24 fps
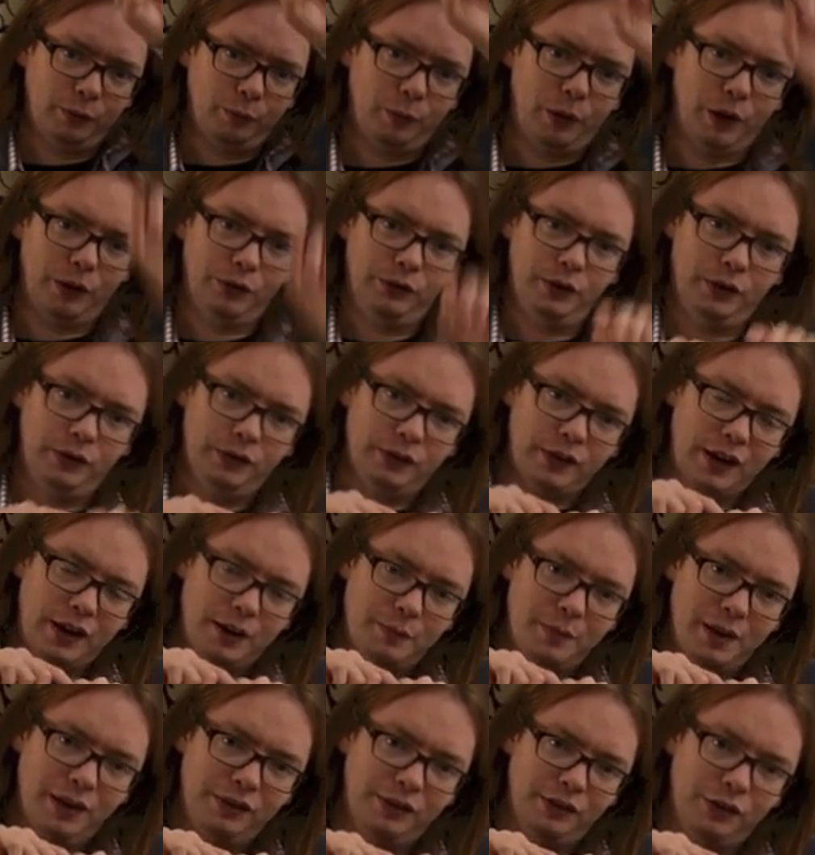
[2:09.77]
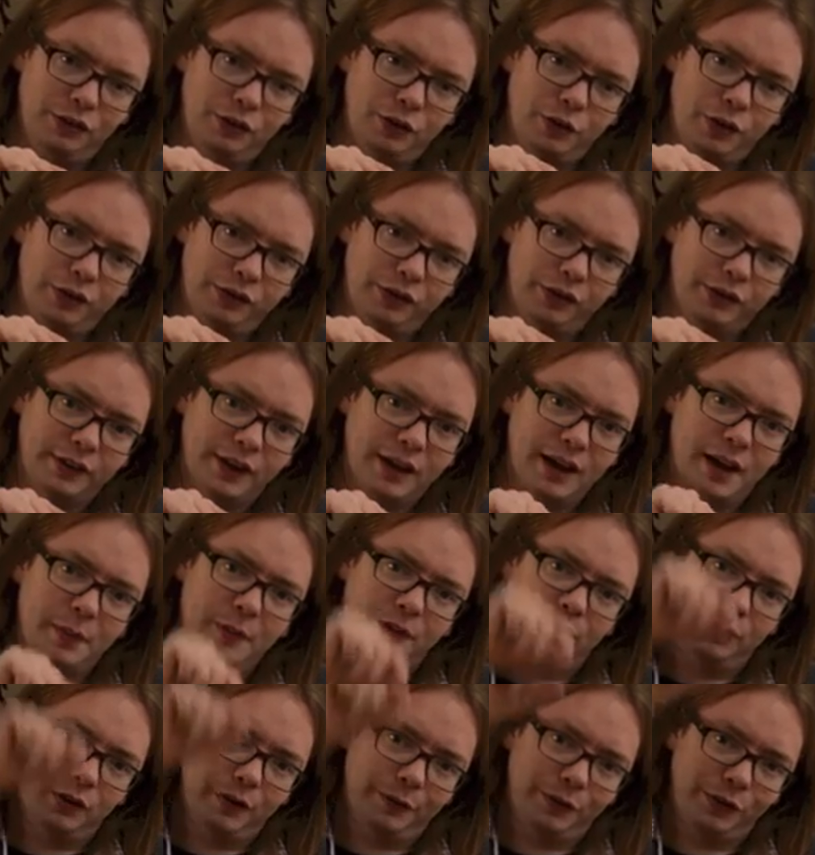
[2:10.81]
whereas you can send a message across the
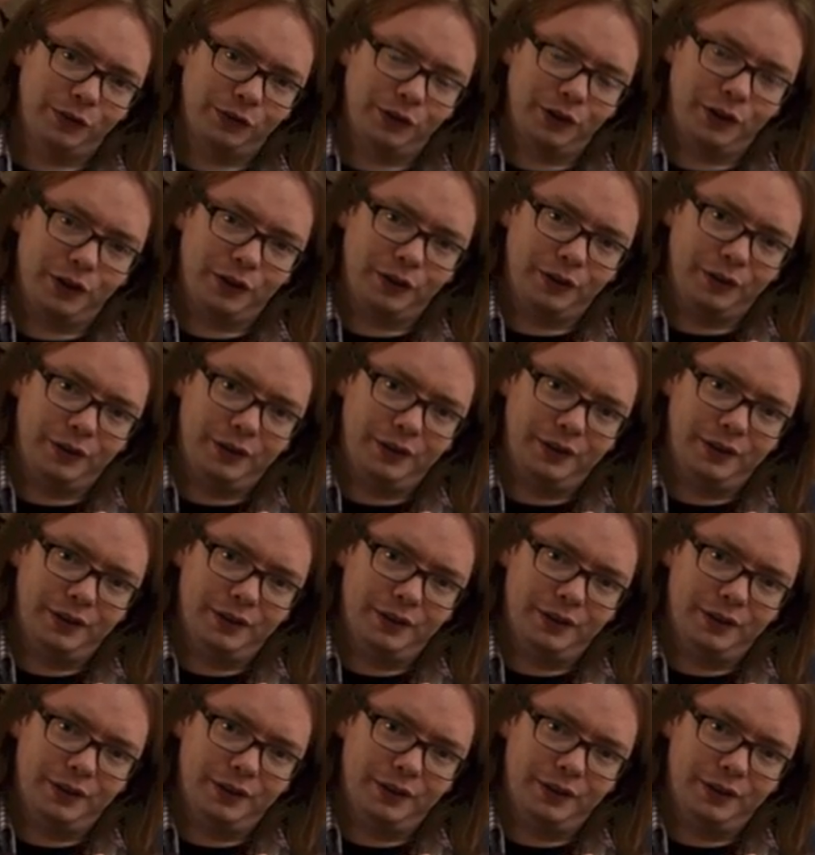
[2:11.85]
diameter of the circle.